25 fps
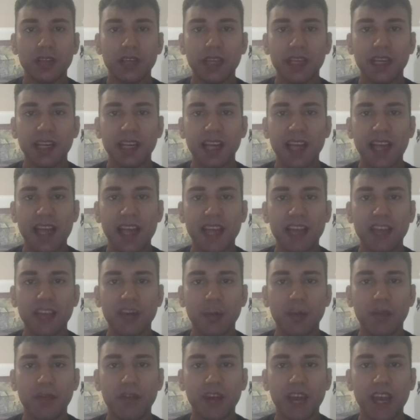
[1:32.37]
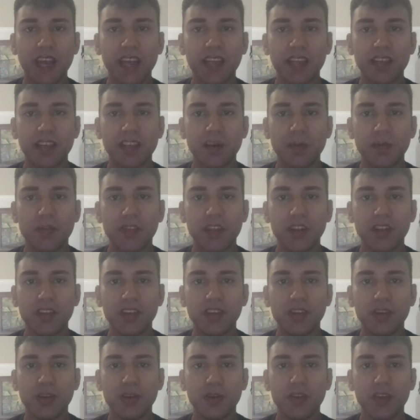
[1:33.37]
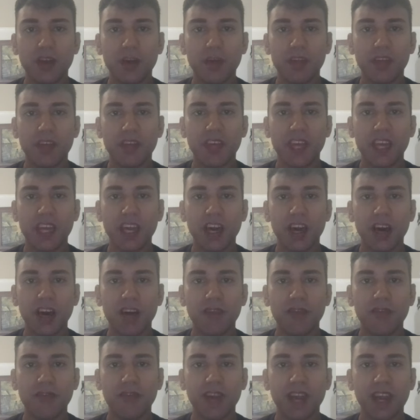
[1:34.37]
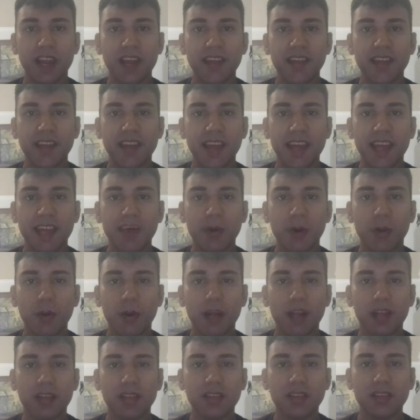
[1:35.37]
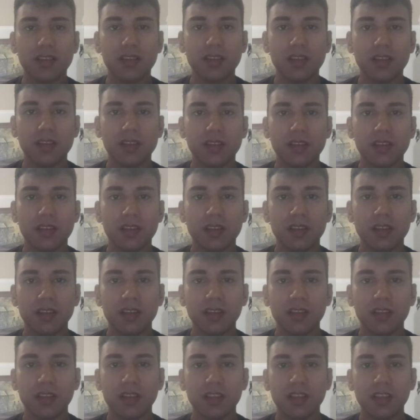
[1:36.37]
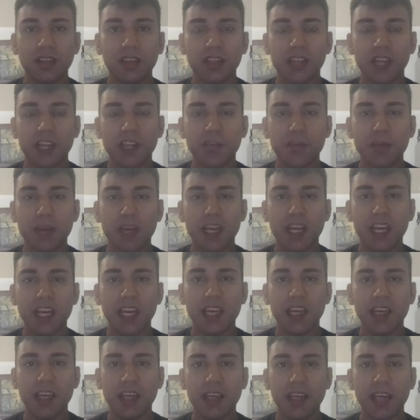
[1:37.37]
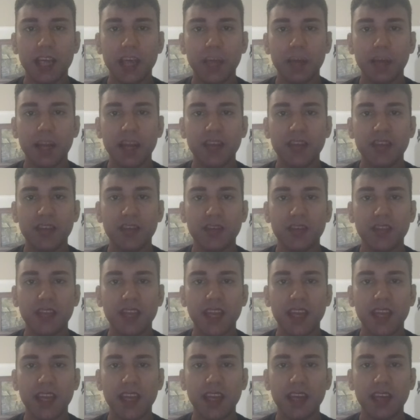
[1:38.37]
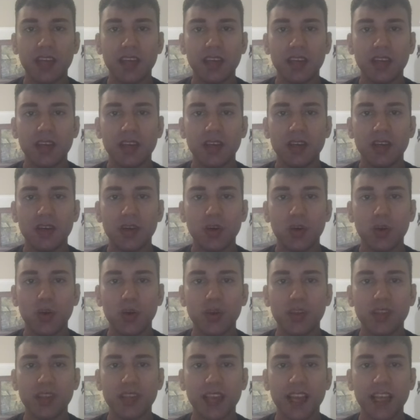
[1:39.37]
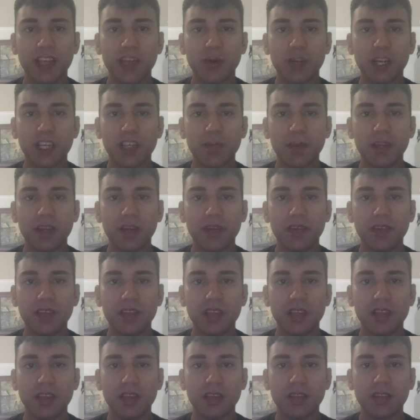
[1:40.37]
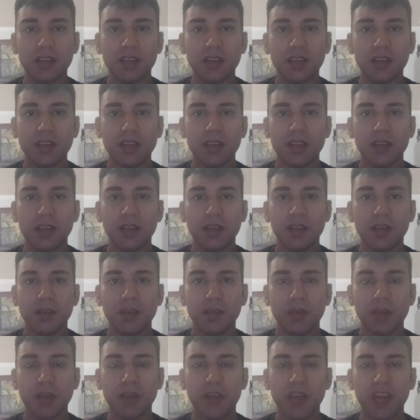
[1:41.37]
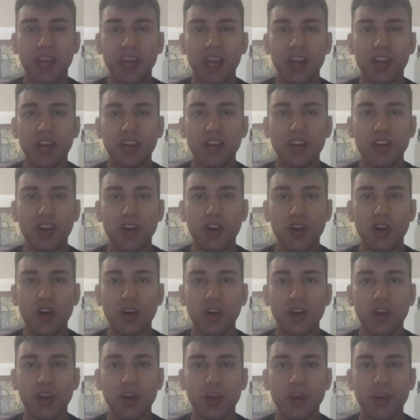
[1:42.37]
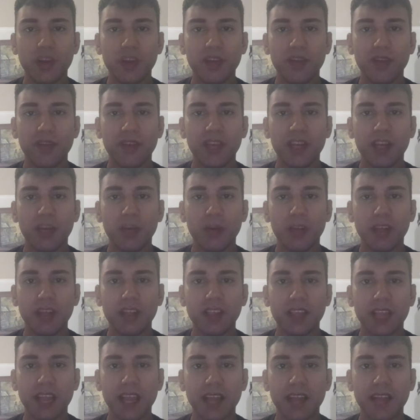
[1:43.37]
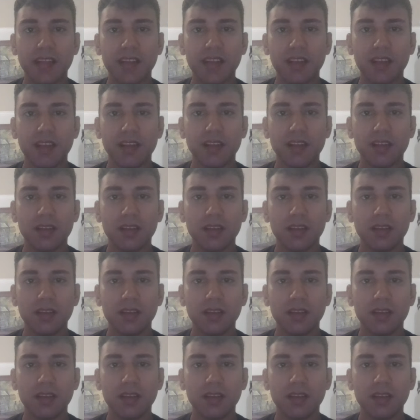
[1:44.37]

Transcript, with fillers: unless you're providing something to them that they can't find anywhere else, such as money, a place to stay, or sexual experiences, but they are not going to feel rejected.